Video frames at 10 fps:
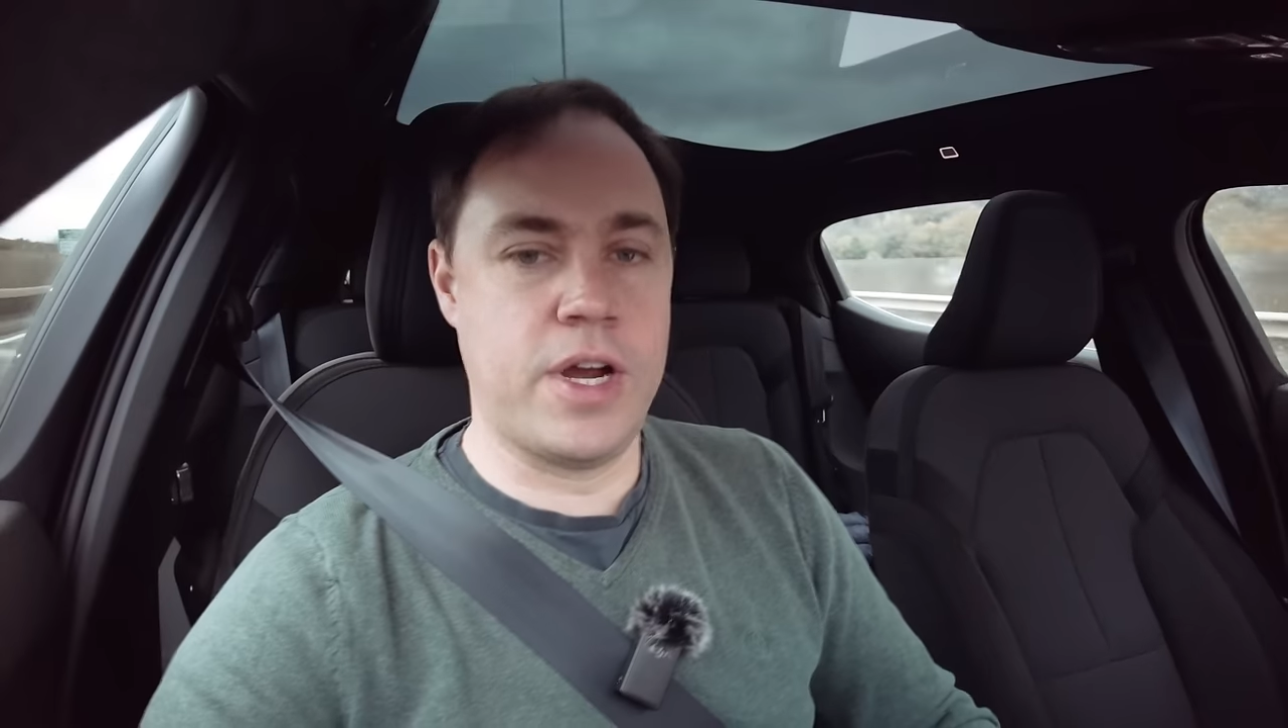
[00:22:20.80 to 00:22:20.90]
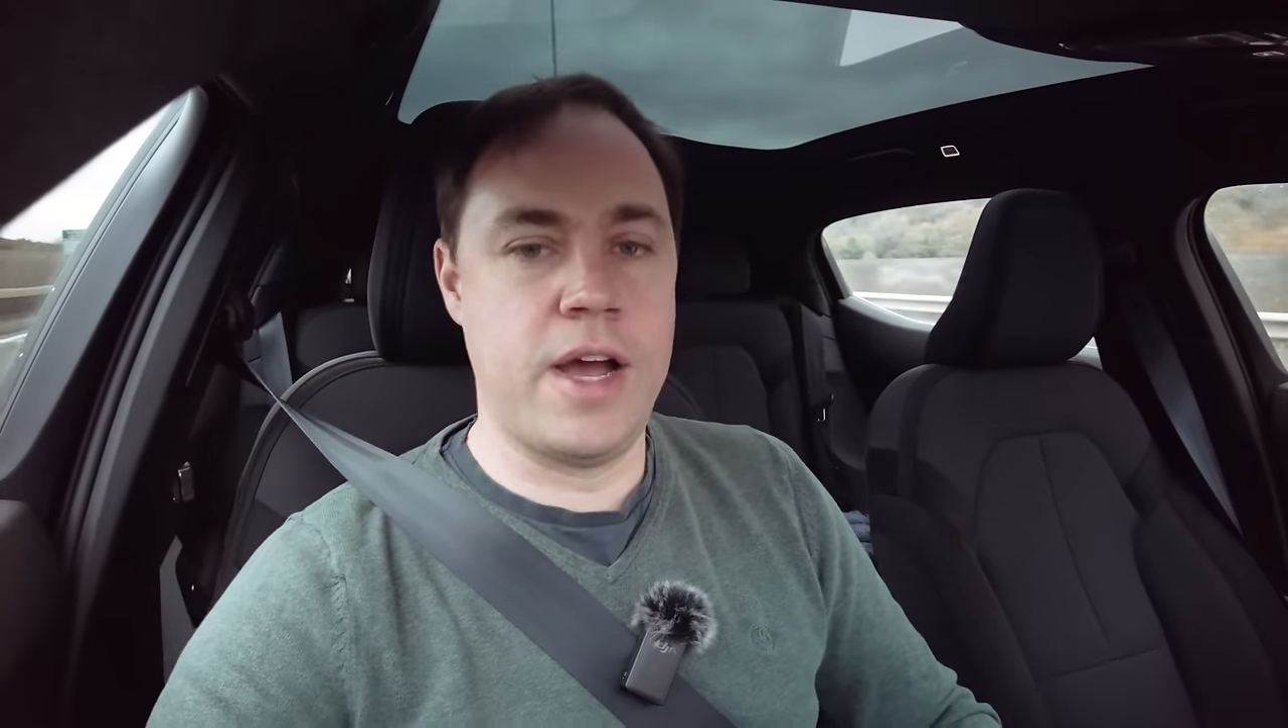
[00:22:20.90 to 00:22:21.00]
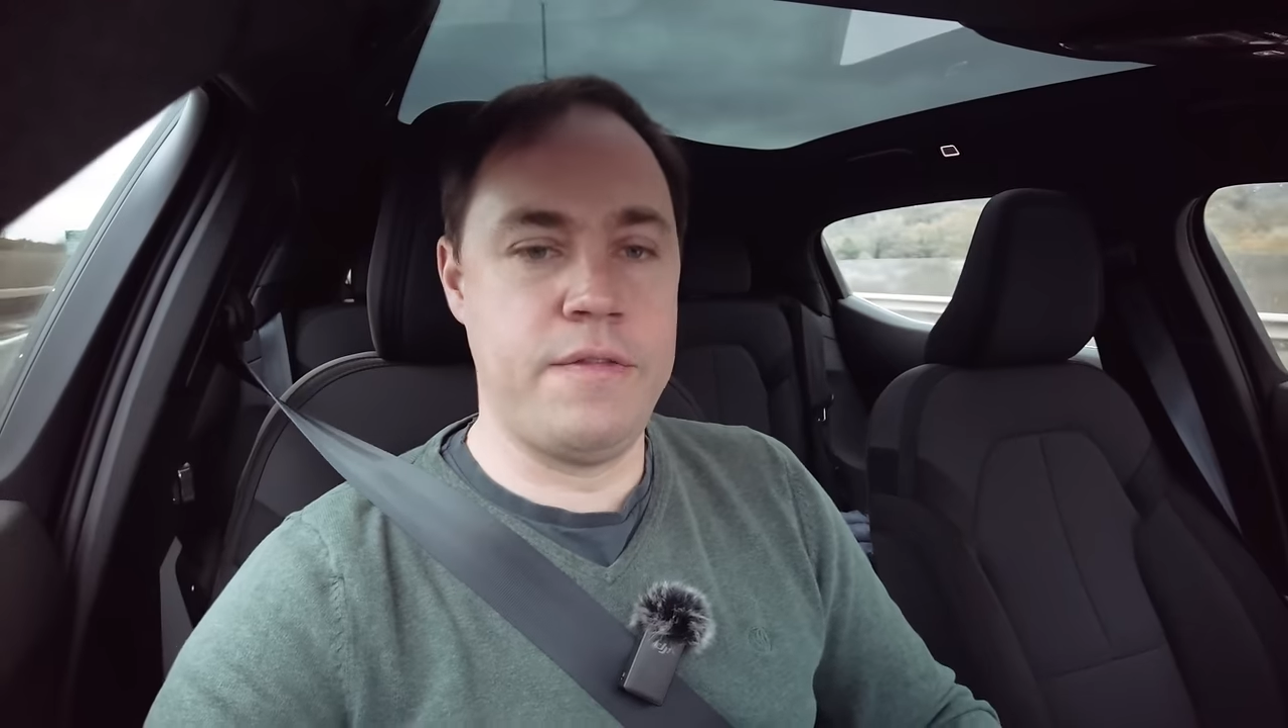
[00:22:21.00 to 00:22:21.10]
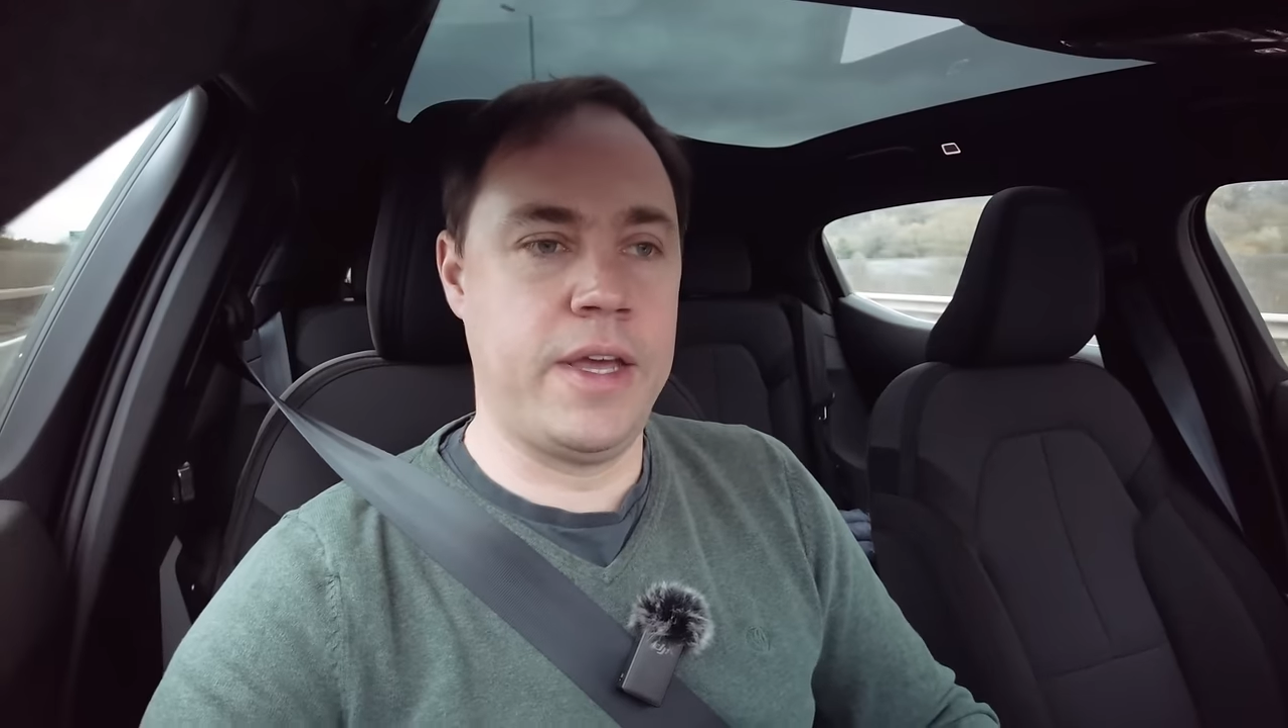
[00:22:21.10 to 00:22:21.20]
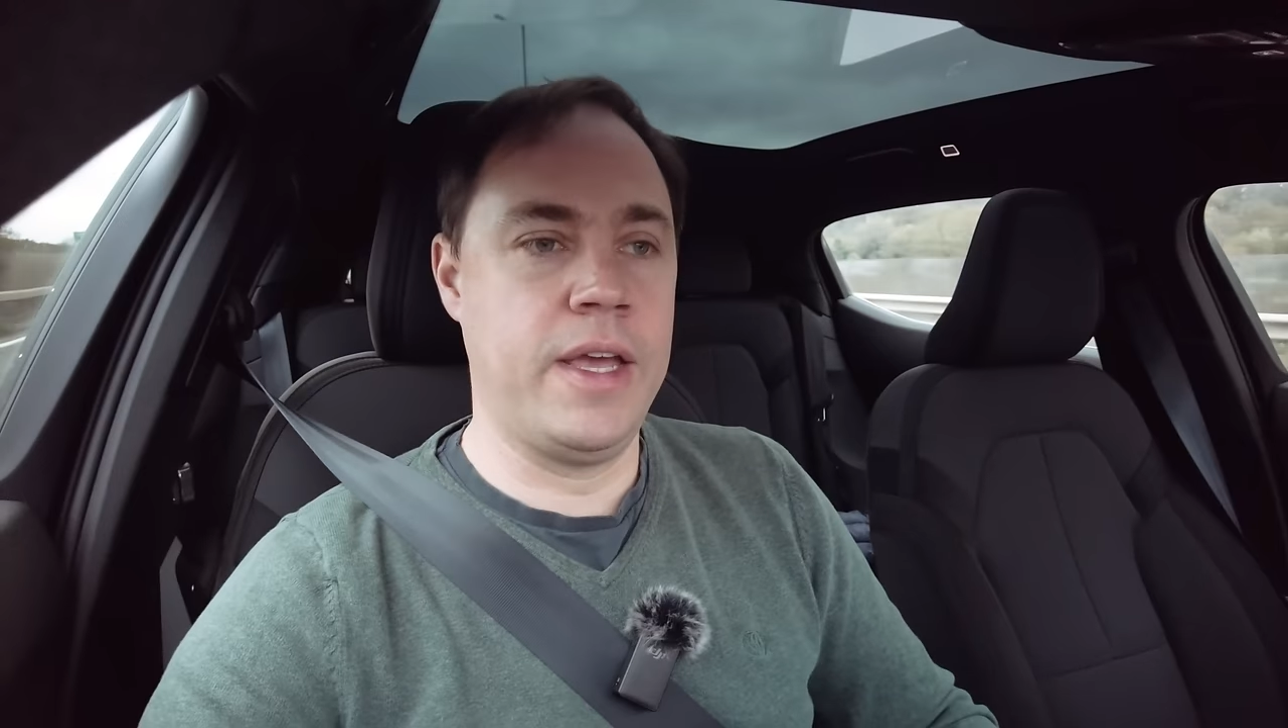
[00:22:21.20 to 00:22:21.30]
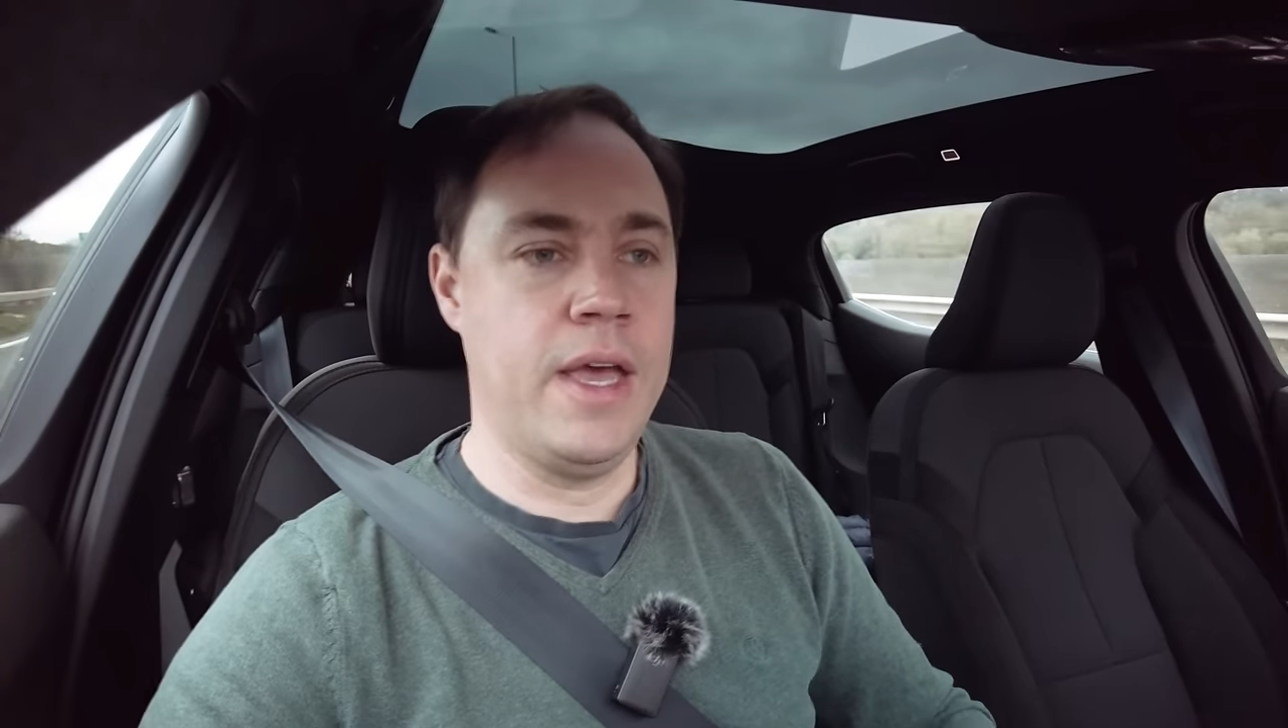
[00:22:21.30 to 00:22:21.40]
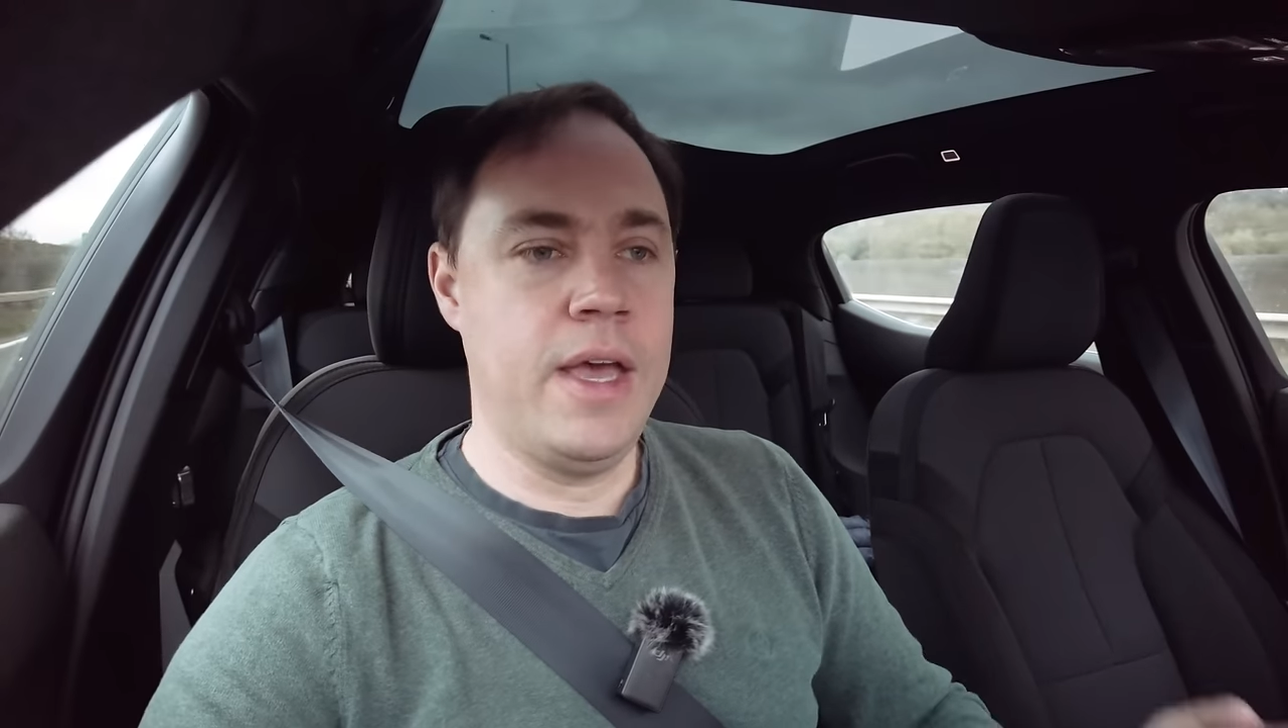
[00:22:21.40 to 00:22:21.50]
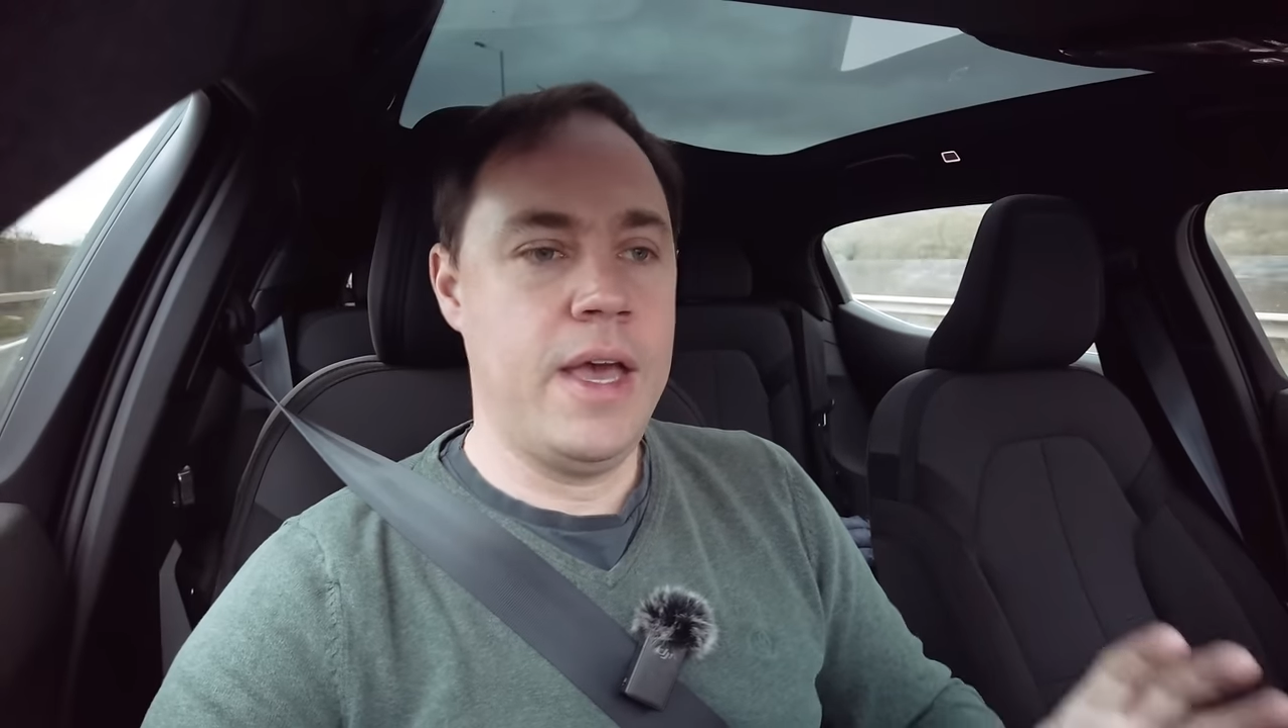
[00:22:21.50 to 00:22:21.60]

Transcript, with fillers: driving,